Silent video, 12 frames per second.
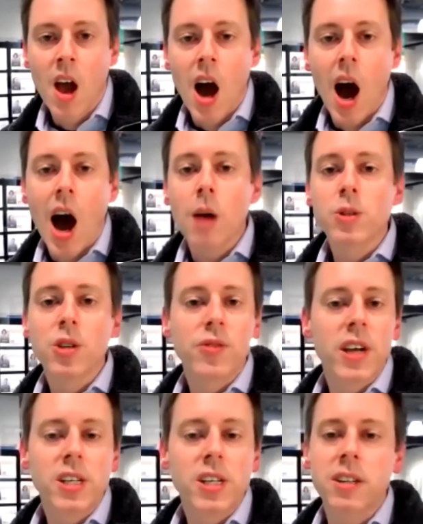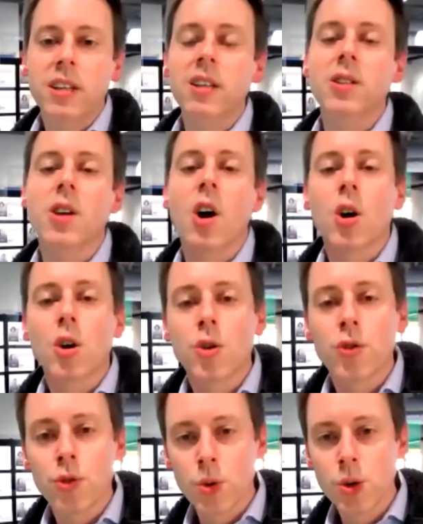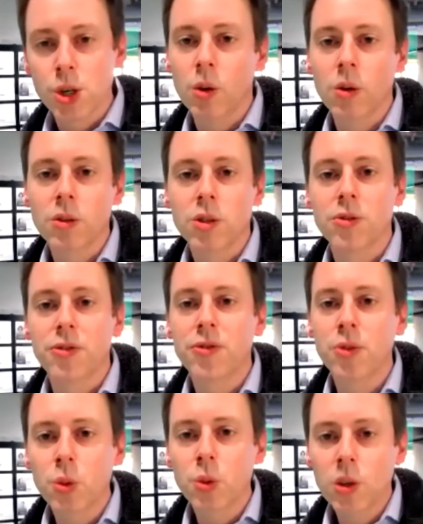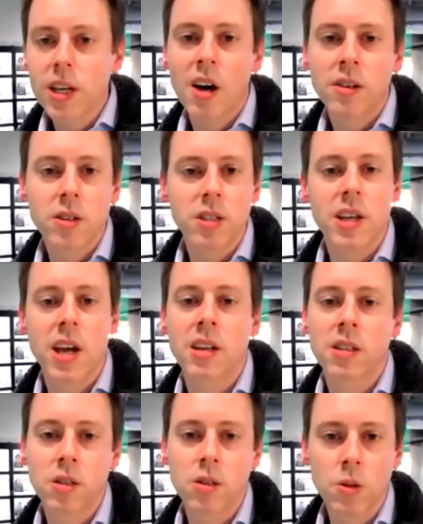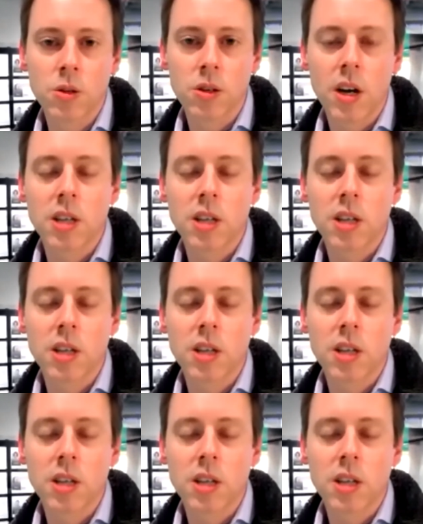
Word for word: Observation is crucial to fully understanding the user,